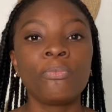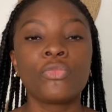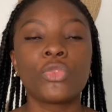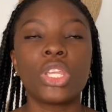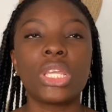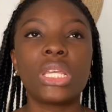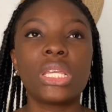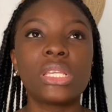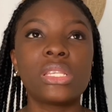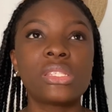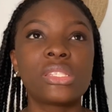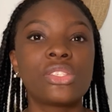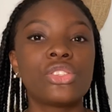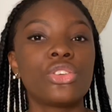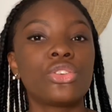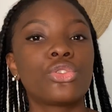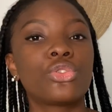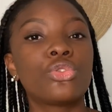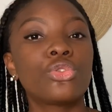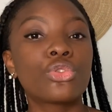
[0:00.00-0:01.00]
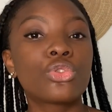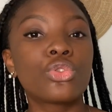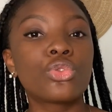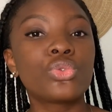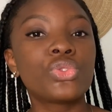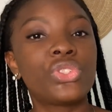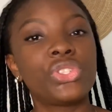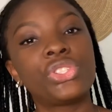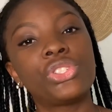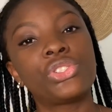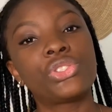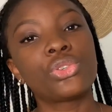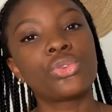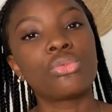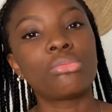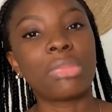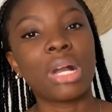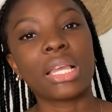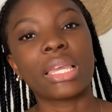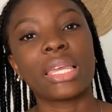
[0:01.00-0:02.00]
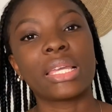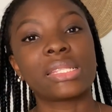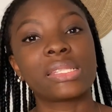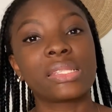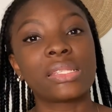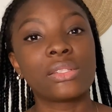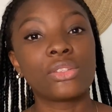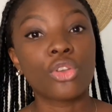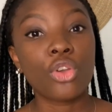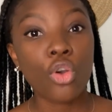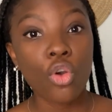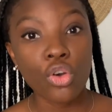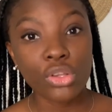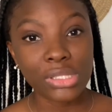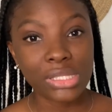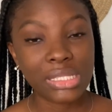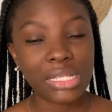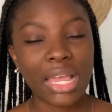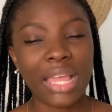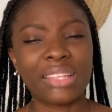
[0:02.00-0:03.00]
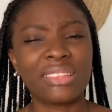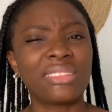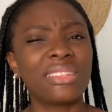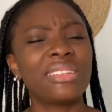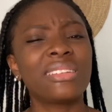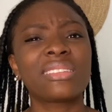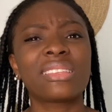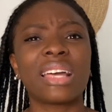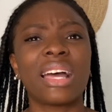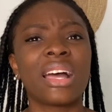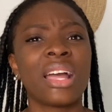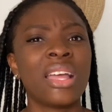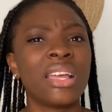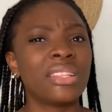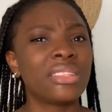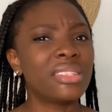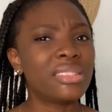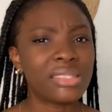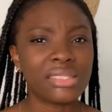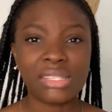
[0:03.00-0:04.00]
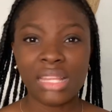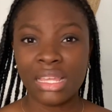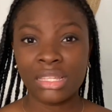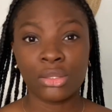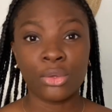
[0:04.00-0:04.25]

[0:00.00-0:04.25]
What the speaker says: is the Google Digital Marketing course. I think that this is like the